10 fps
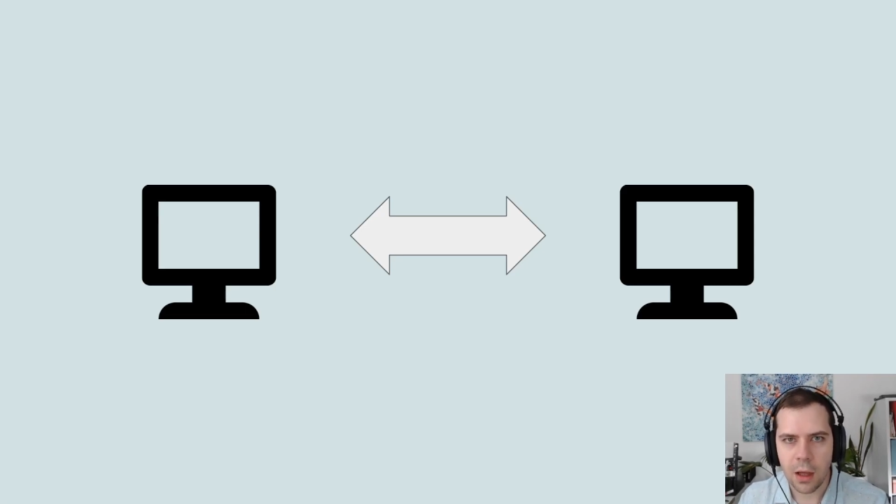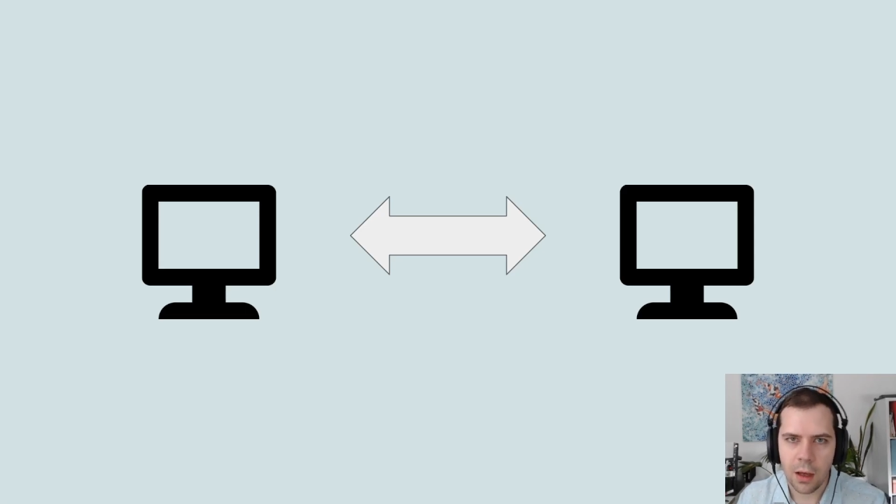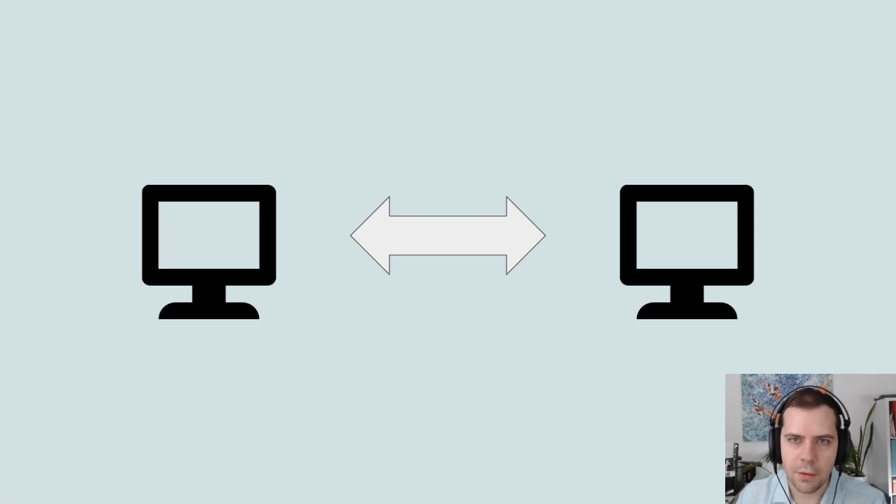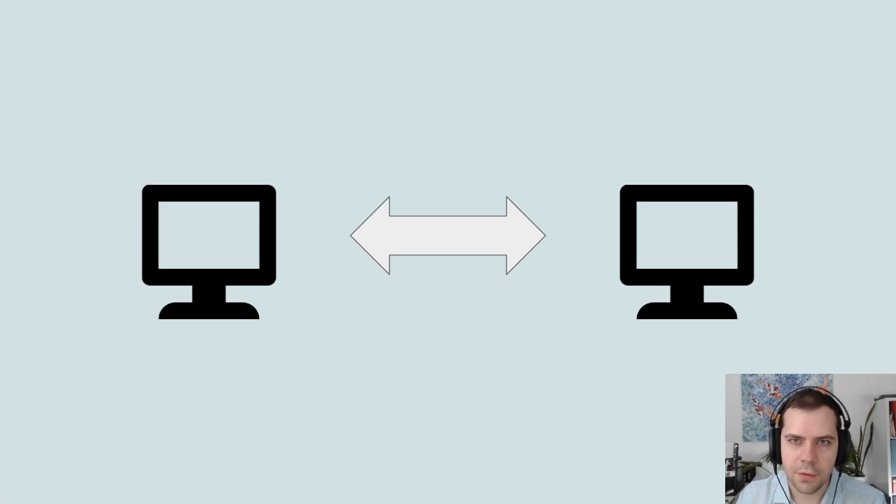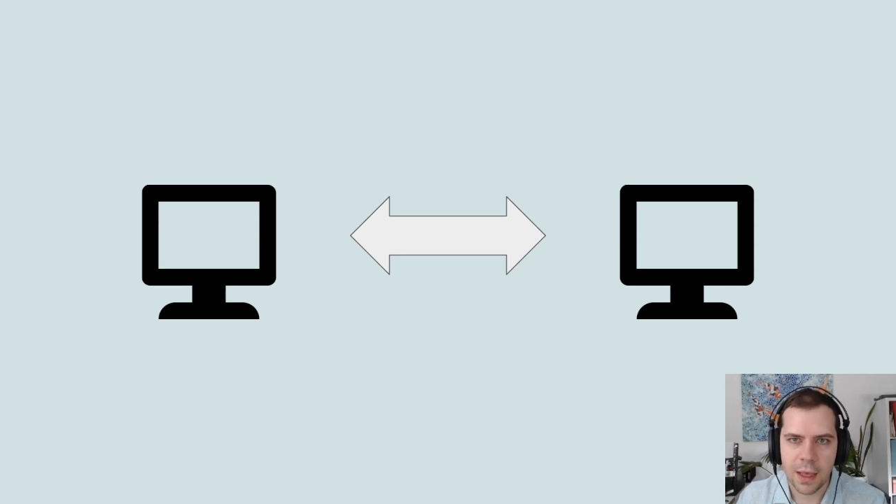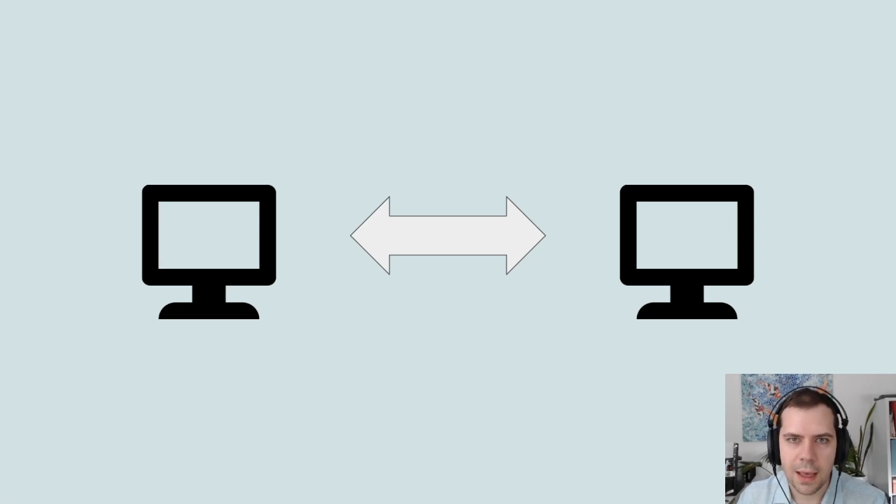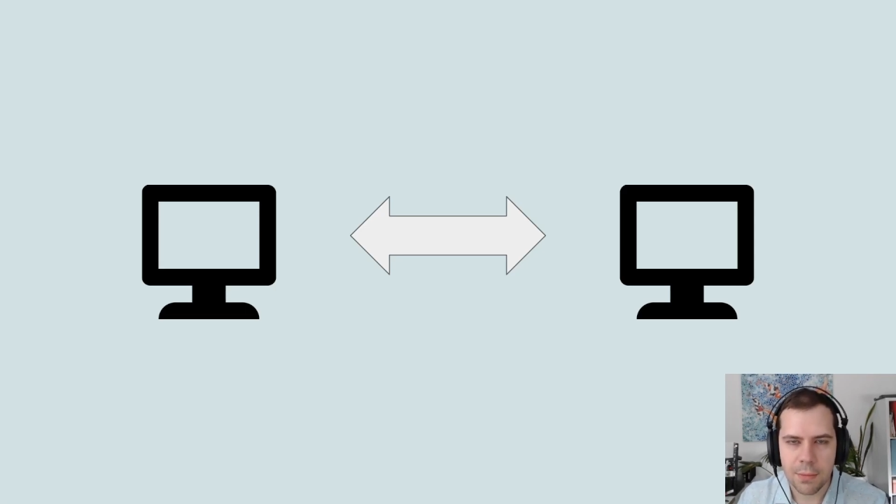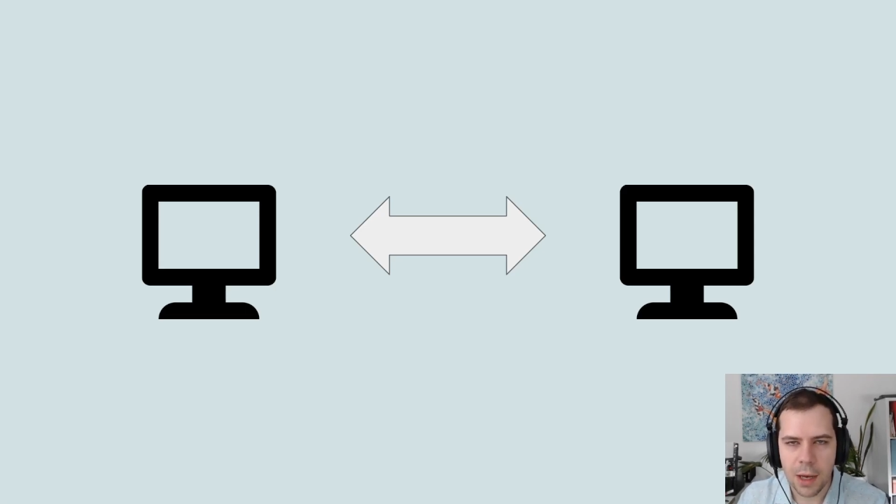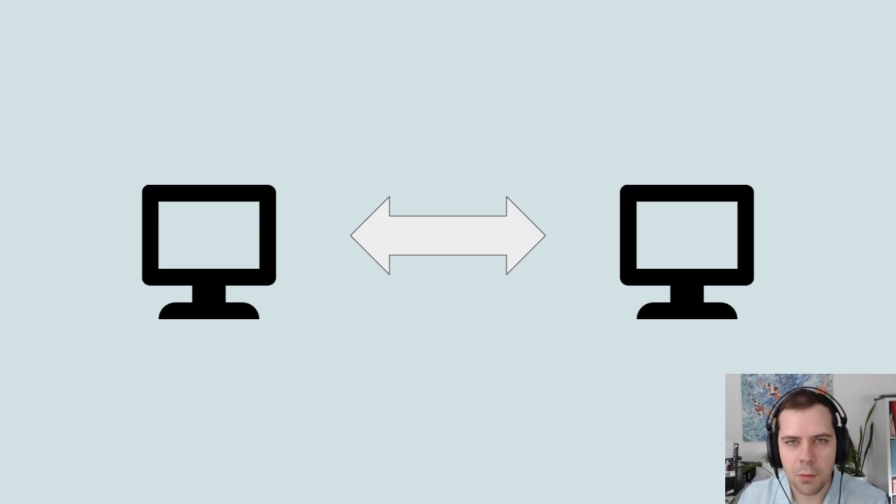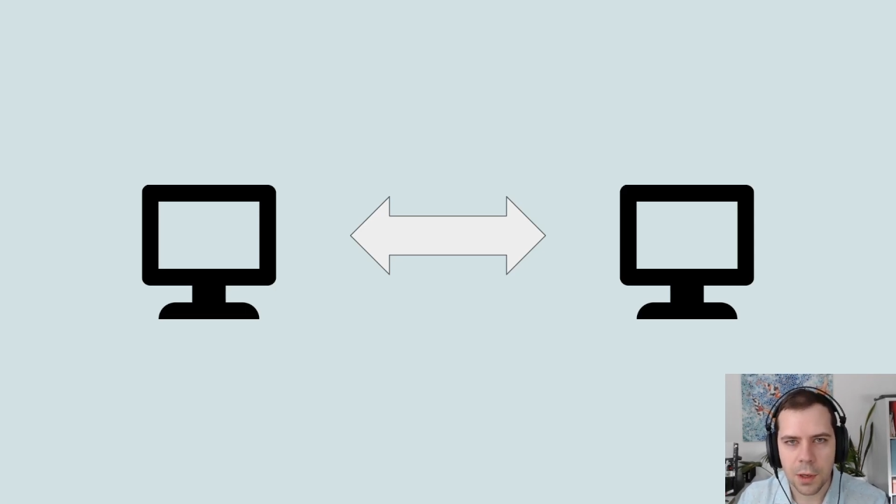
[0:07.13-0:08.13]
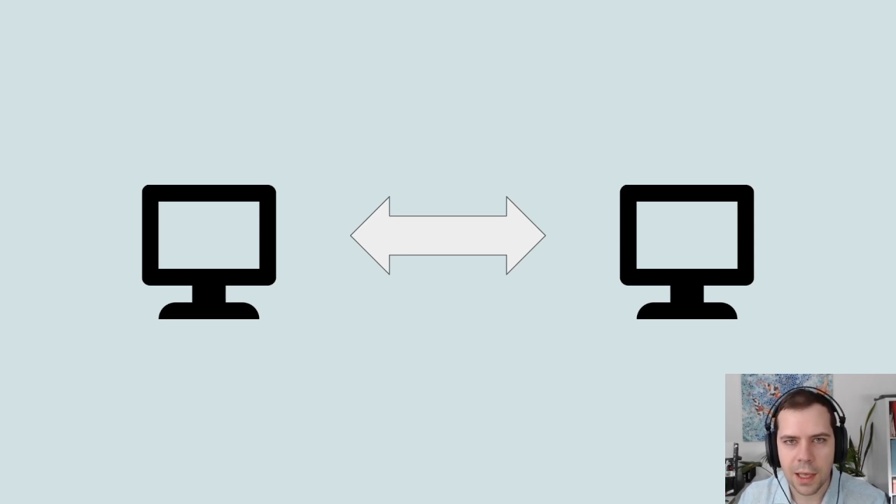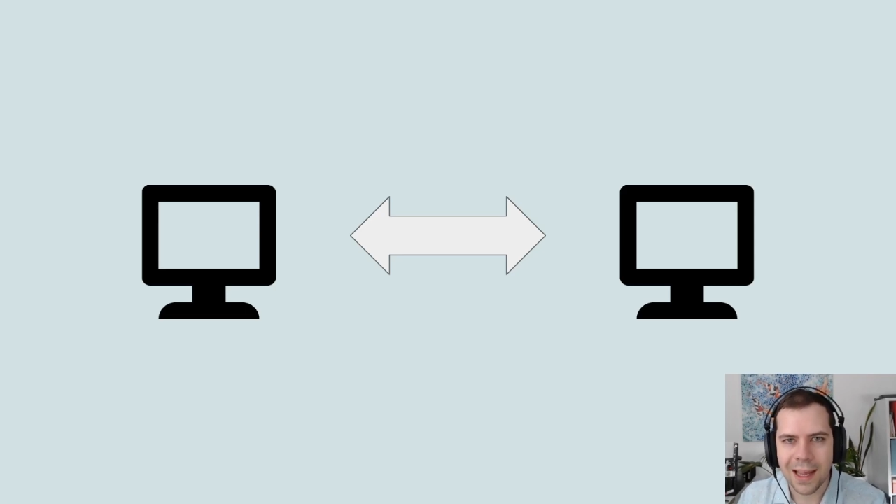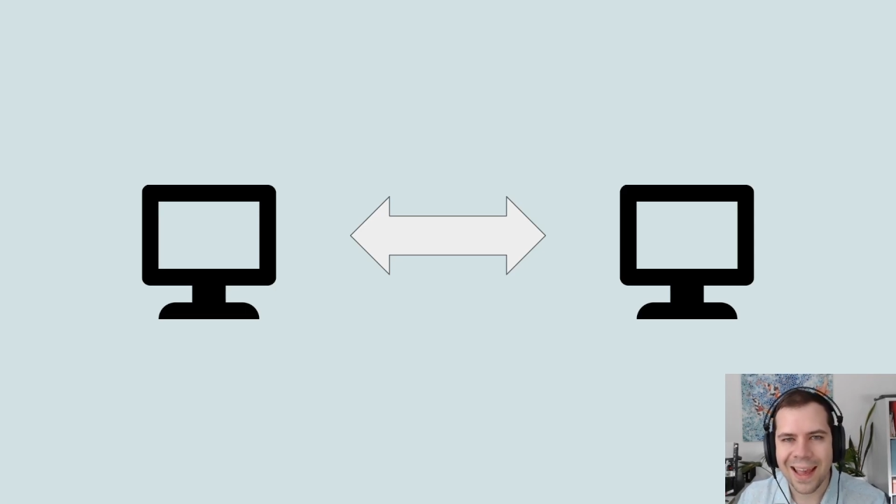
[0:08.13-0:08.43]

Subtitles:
of game networking,